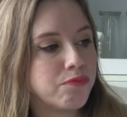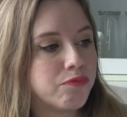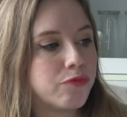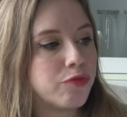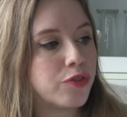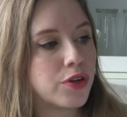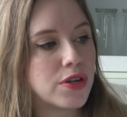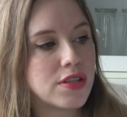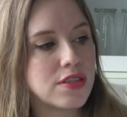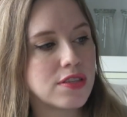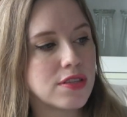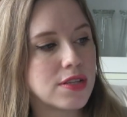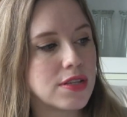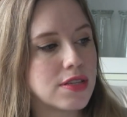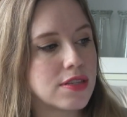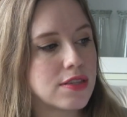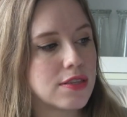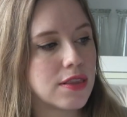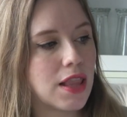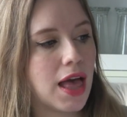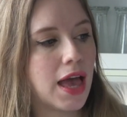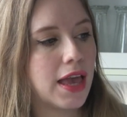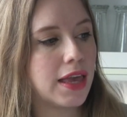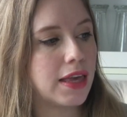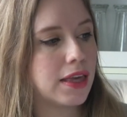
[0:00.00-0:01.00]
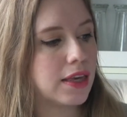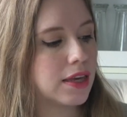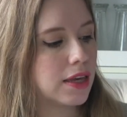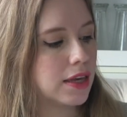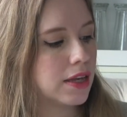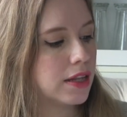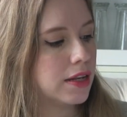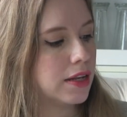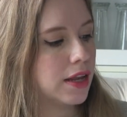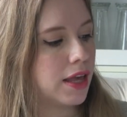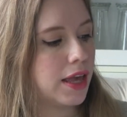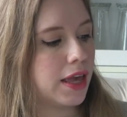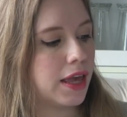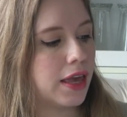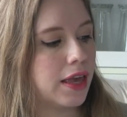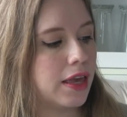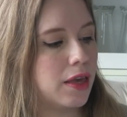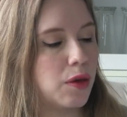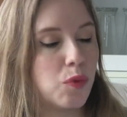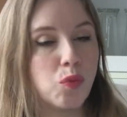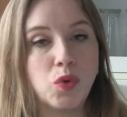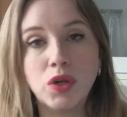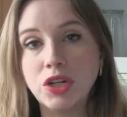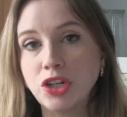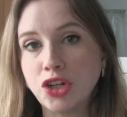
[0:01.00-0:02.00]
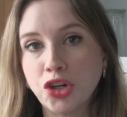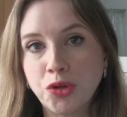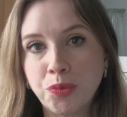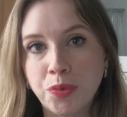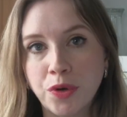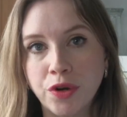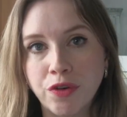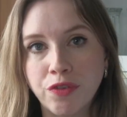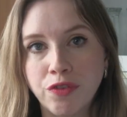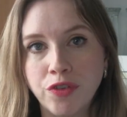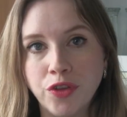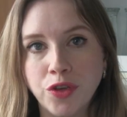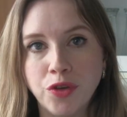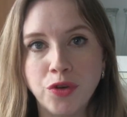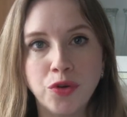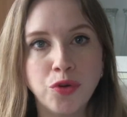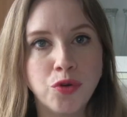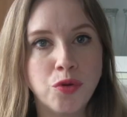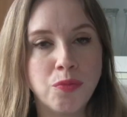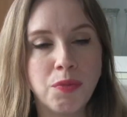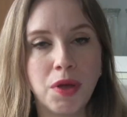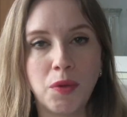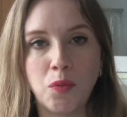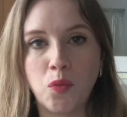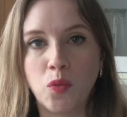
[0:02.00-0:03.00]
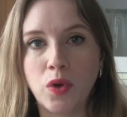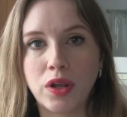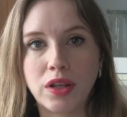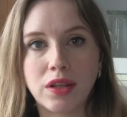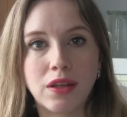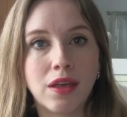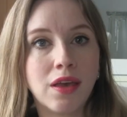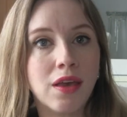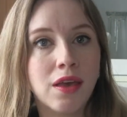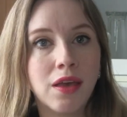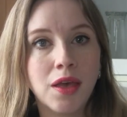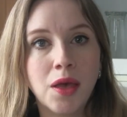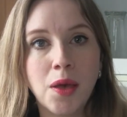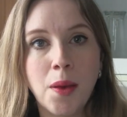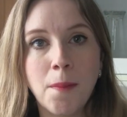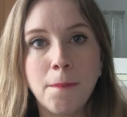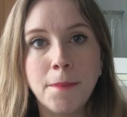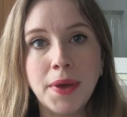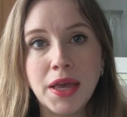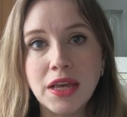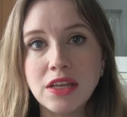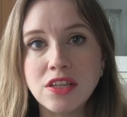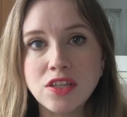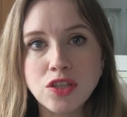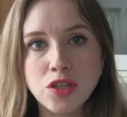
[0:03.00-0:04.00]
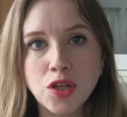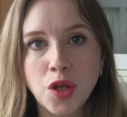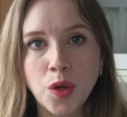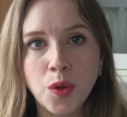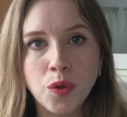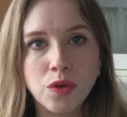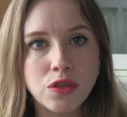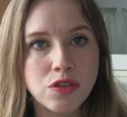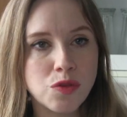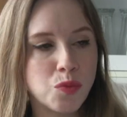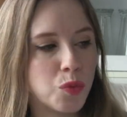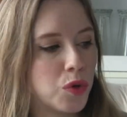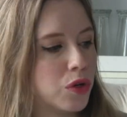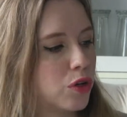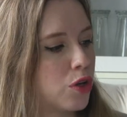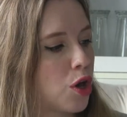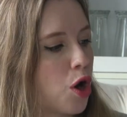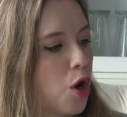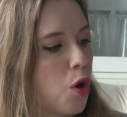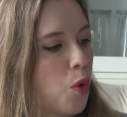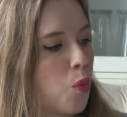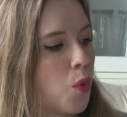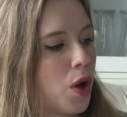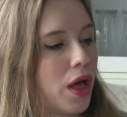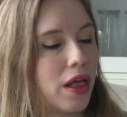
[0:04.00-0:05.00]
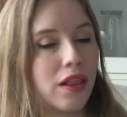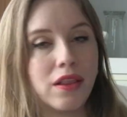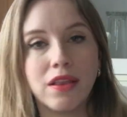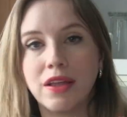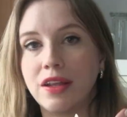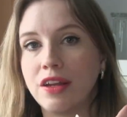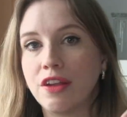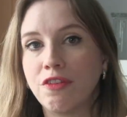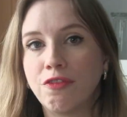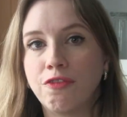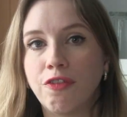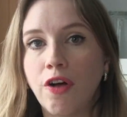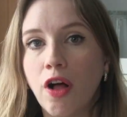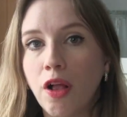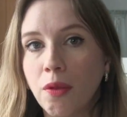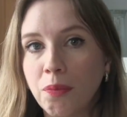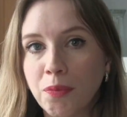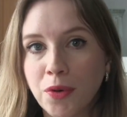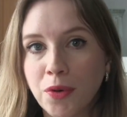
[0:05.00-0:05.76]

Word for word: for instance, like in a winter perfume, and what base notes would go well in a fall